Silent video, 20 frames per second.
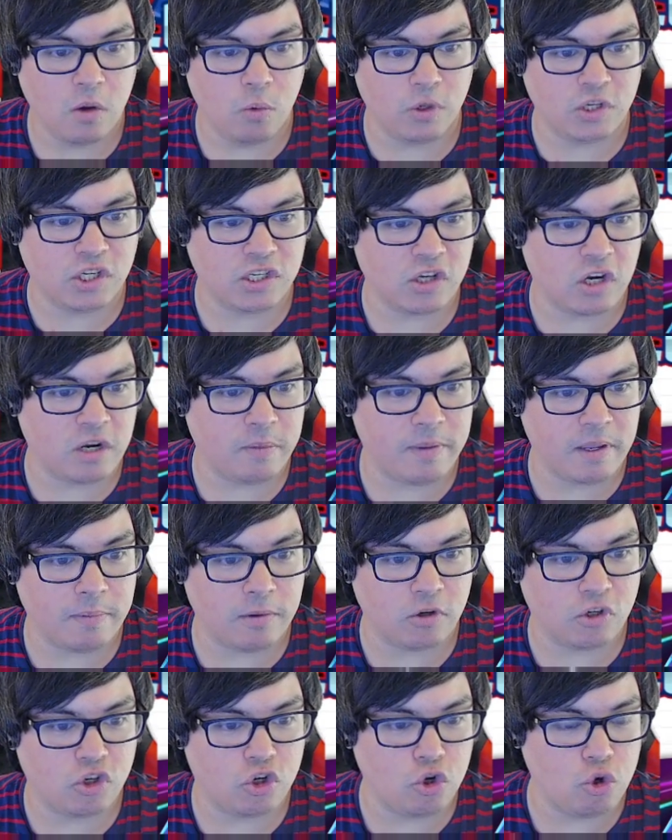which is going to be
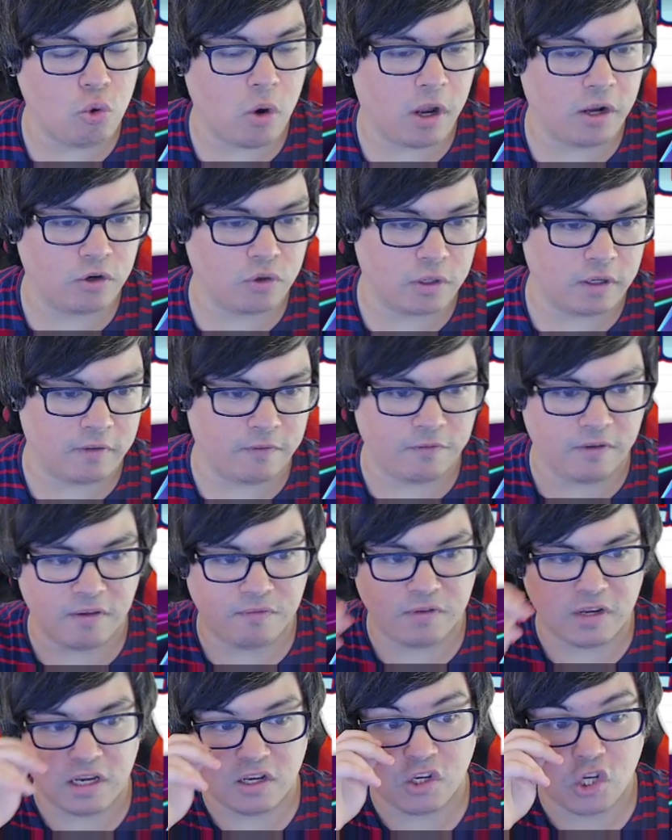about
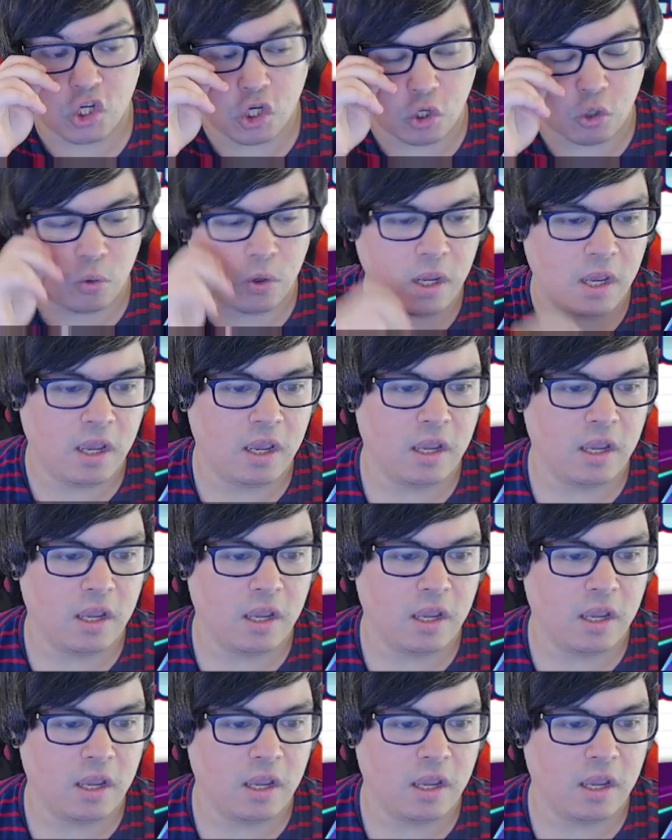252